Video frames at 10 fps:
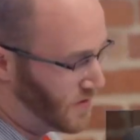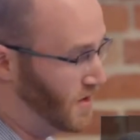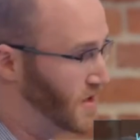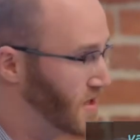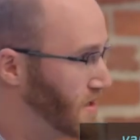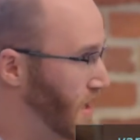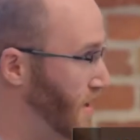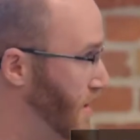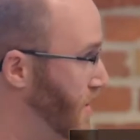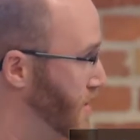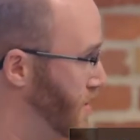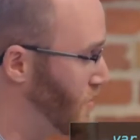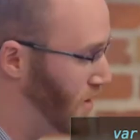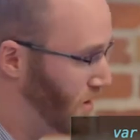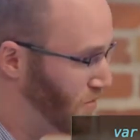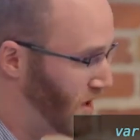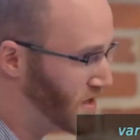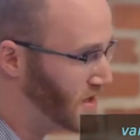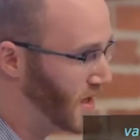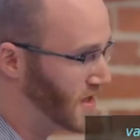this is in the cluster world.
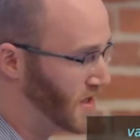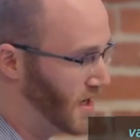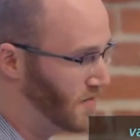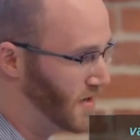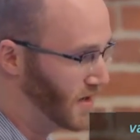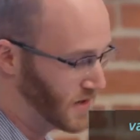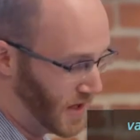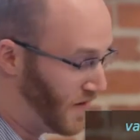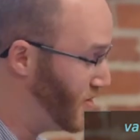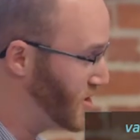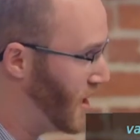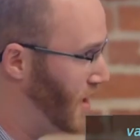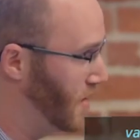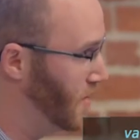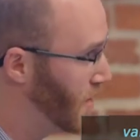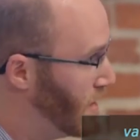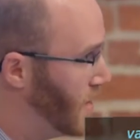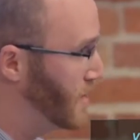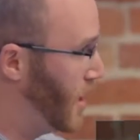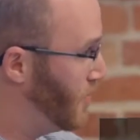Process.send means if I'm a child,
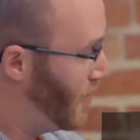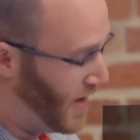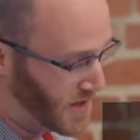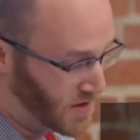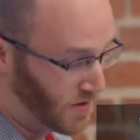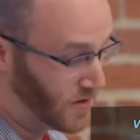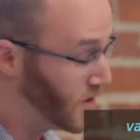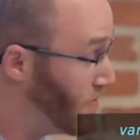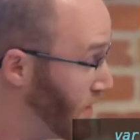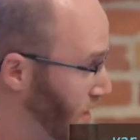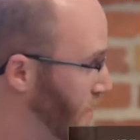tell my master something.